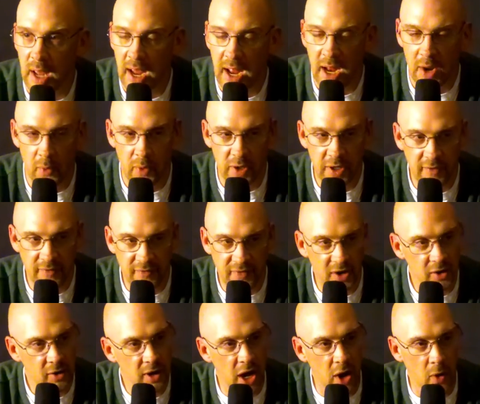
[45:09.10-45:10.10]
and when you
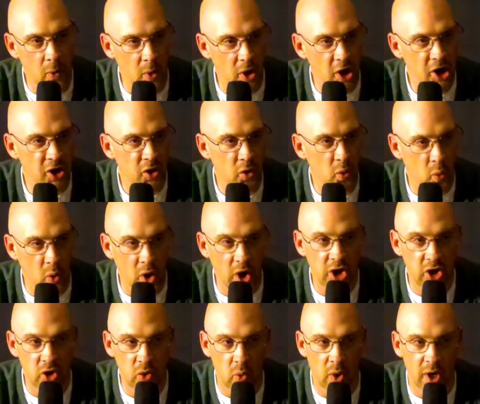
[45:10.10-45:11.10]
figure out where
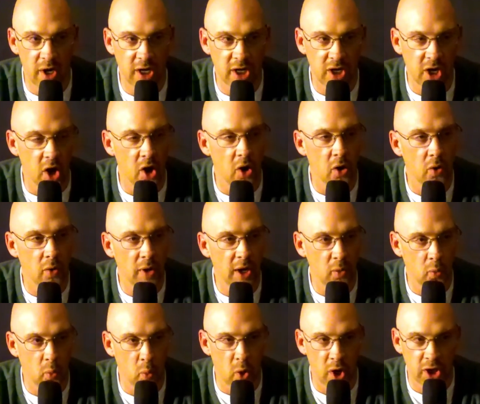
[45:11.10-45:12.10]
you want to go
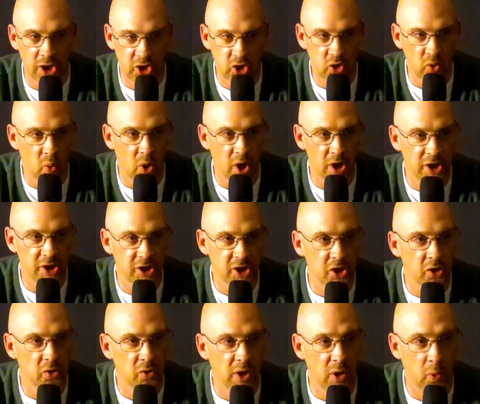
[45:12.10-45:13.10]
and what you want to
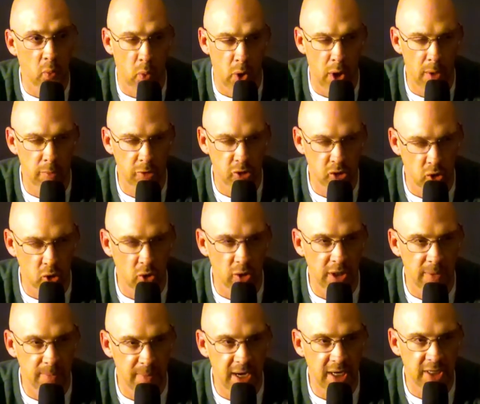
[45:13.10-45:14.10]
do and what truly
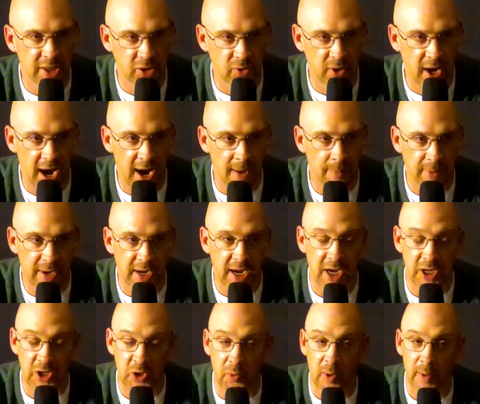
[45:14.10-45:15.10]
makes you happy,
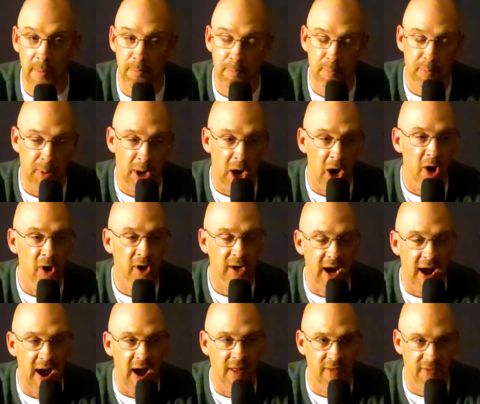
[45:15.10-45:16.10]
and you embark
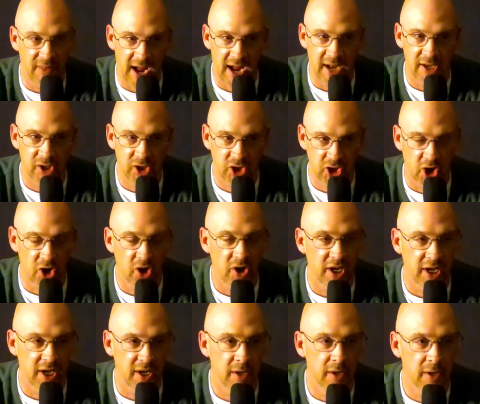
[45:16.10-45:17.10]
on that journey,